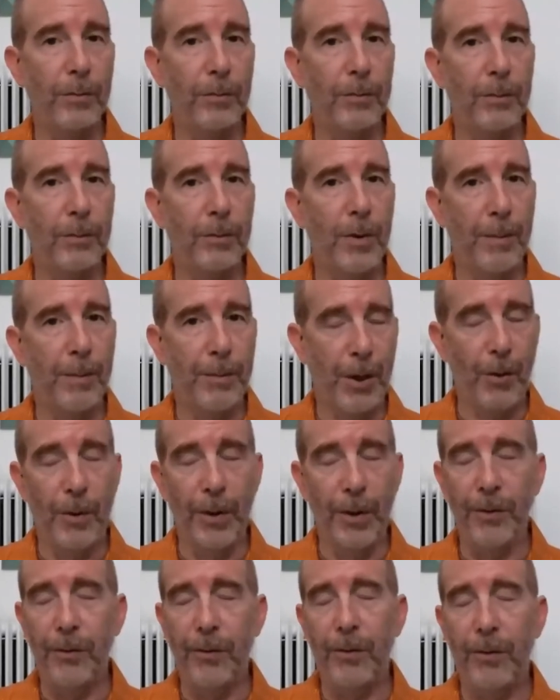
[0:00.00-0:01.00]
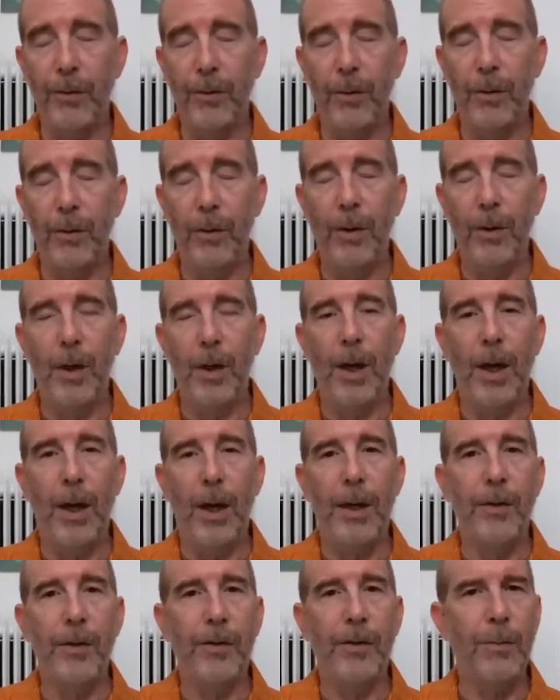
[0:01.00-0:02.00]
appearance, and his
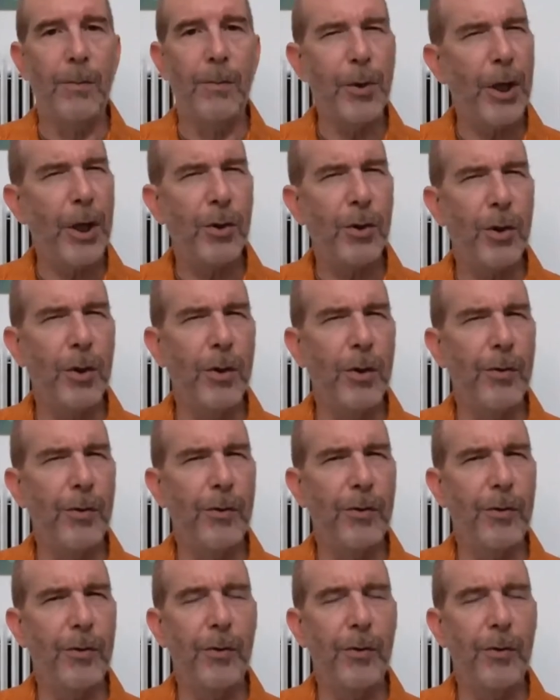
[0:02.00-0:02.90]
complexion is